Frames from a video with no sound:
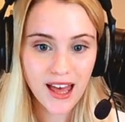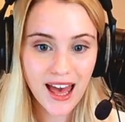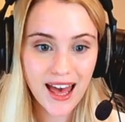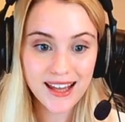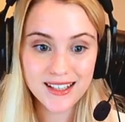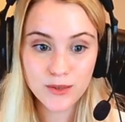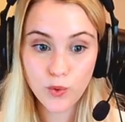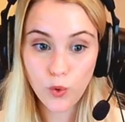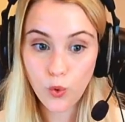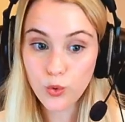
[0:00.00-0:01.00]
and it
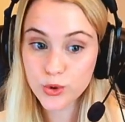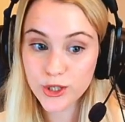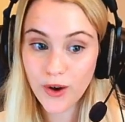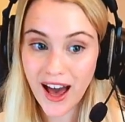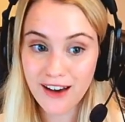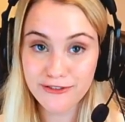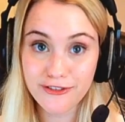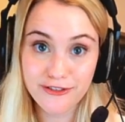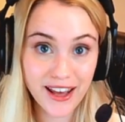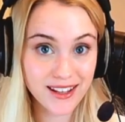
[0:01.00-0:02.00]
will also have
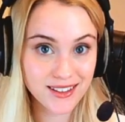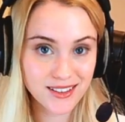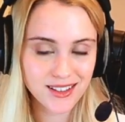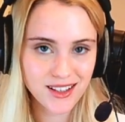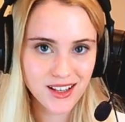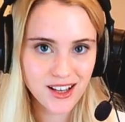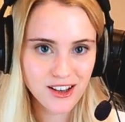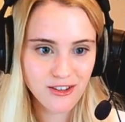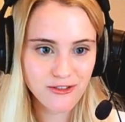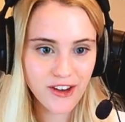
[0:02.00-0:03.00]
Veil.
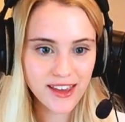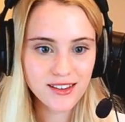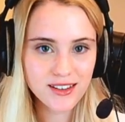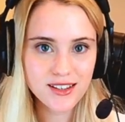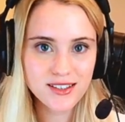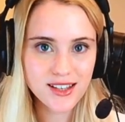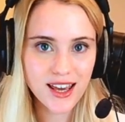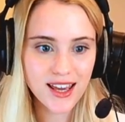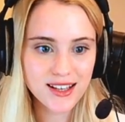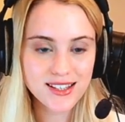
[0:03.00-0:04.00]
Veil is
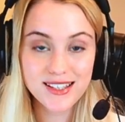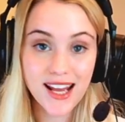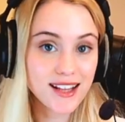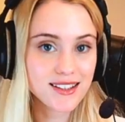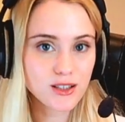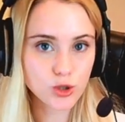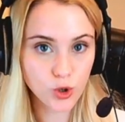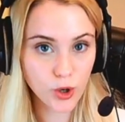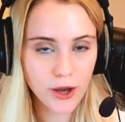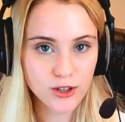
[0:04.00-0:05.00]
a status
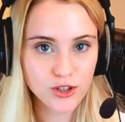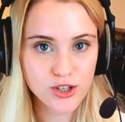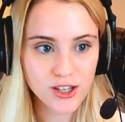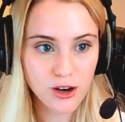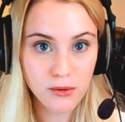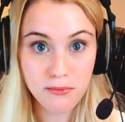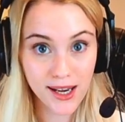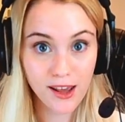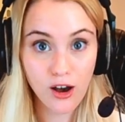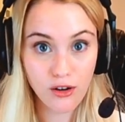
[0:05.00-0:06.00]
you're going to see on
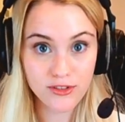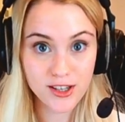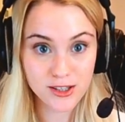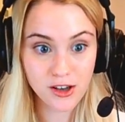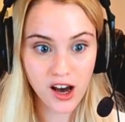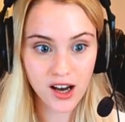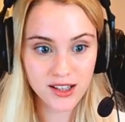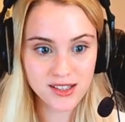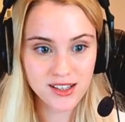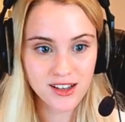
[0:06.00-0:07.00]
many of these
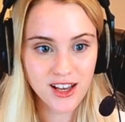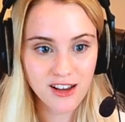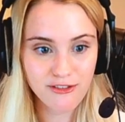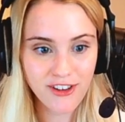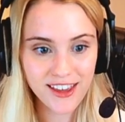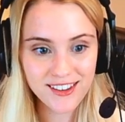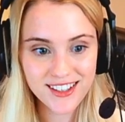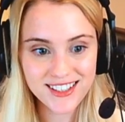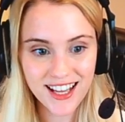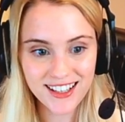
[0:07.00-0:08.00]
cards. Veil
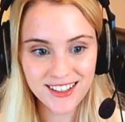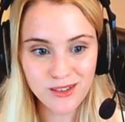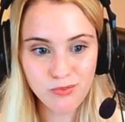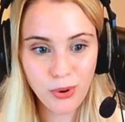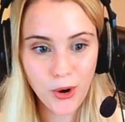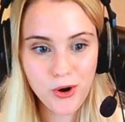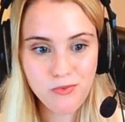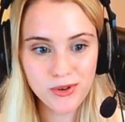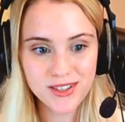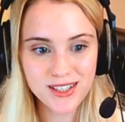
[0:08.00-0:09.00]
is that little
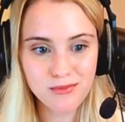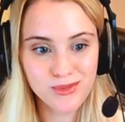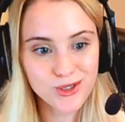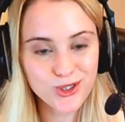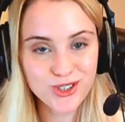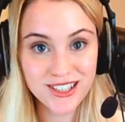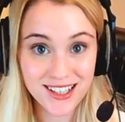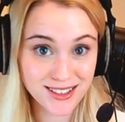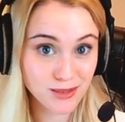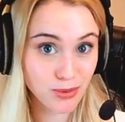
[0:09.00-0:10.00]
purple symbol you see
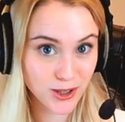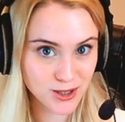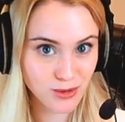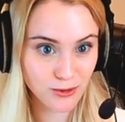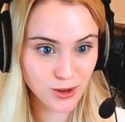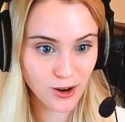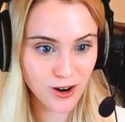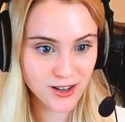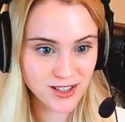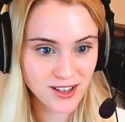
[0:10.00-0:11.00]
at the bottom of the
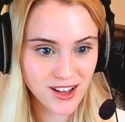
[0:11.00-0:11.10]
card.